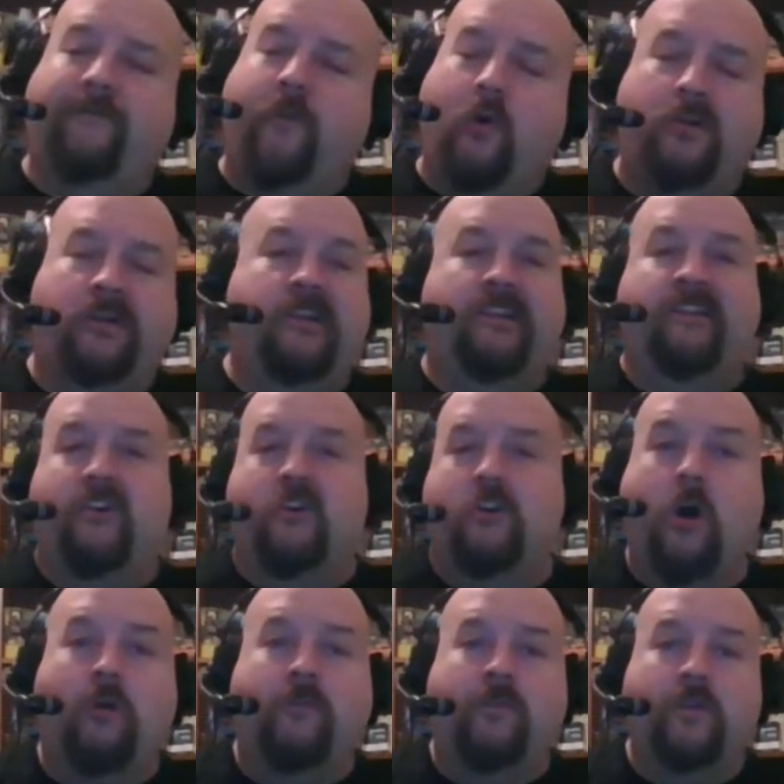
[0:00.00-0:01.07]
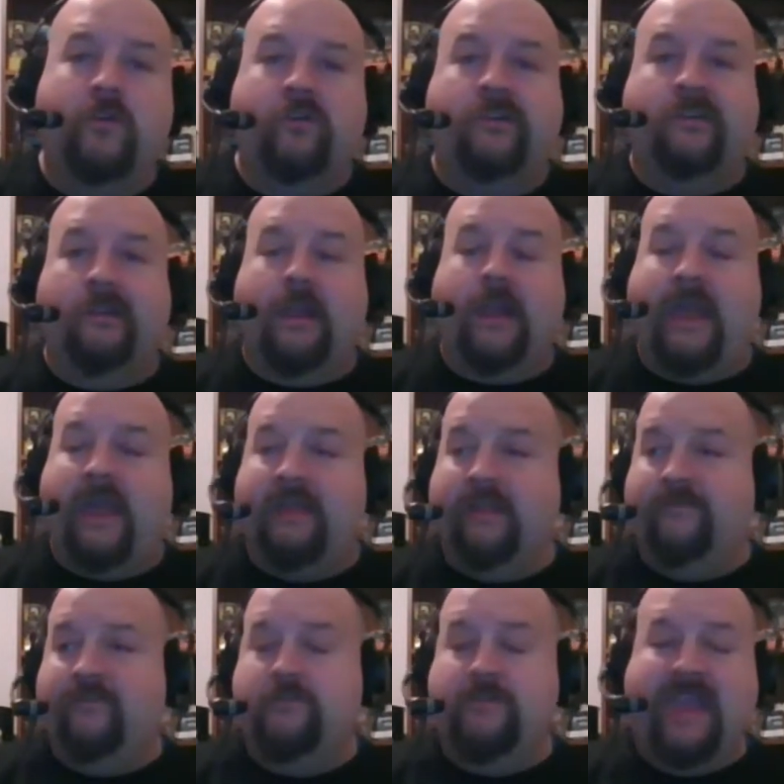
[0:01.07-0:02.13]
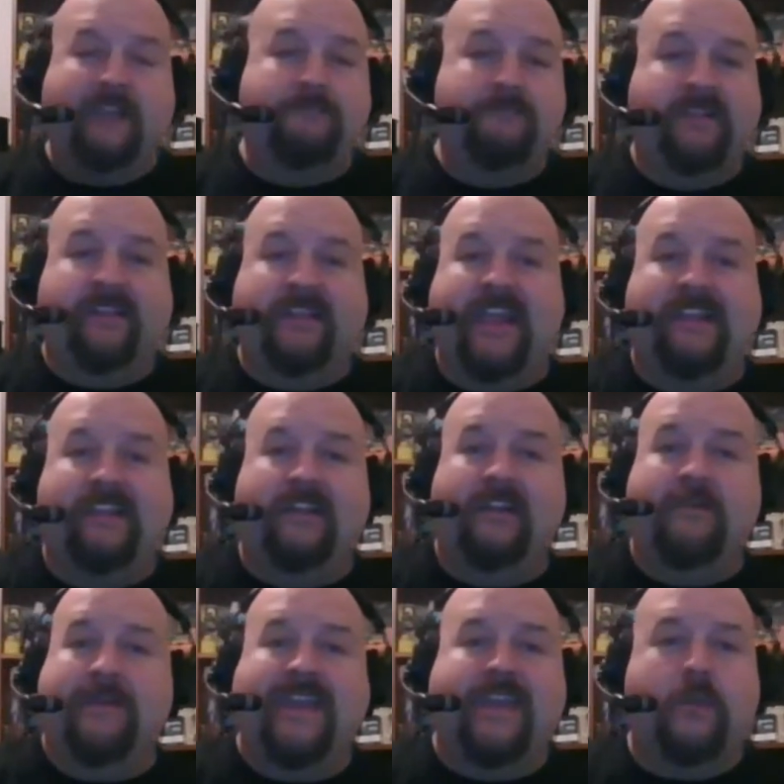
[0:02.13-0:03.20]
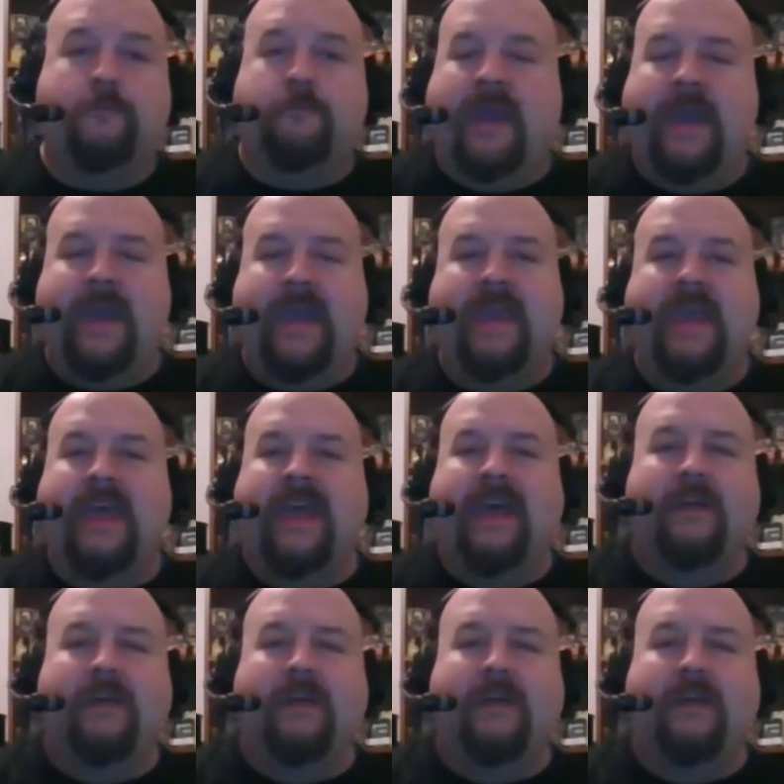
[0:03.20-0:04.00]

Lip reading: forces turnovers, and if you make mistakes, they're going to make you pay.